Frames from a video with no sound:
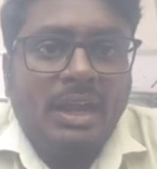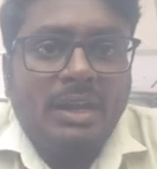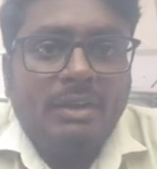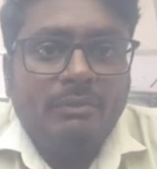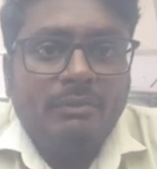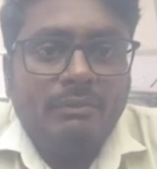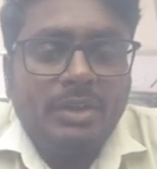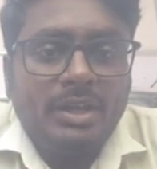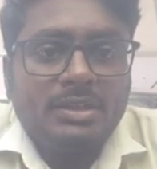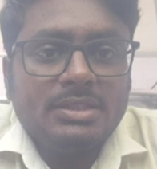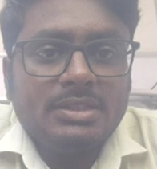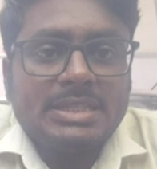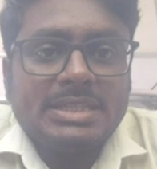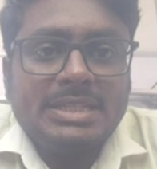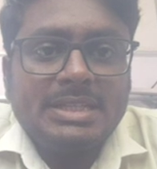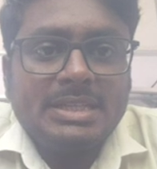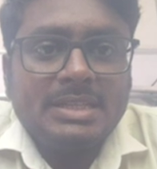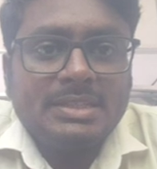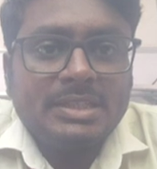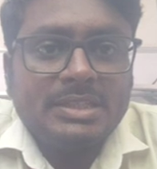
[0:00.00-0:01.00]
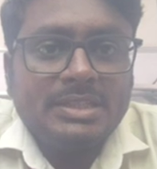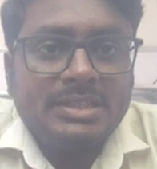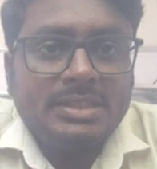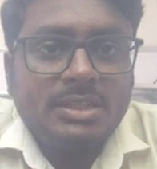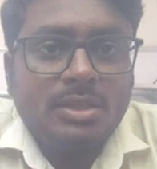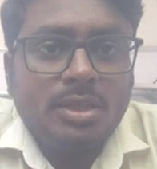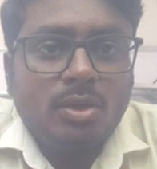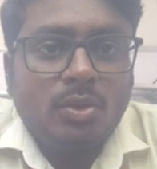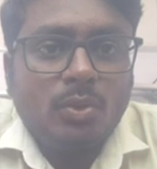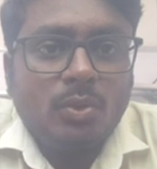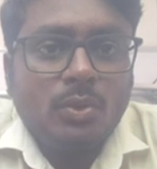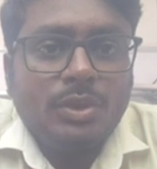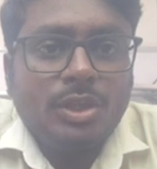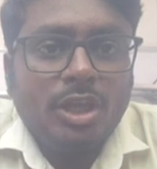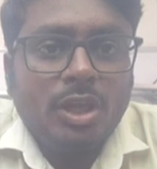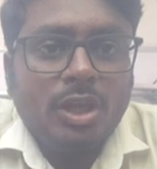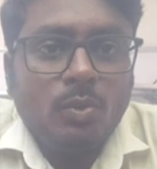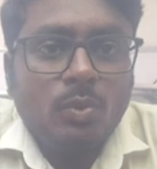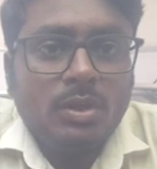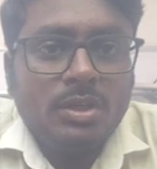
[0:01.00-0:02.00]
where when CS is
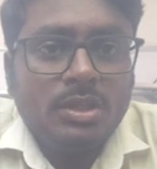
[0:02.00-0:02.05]
0,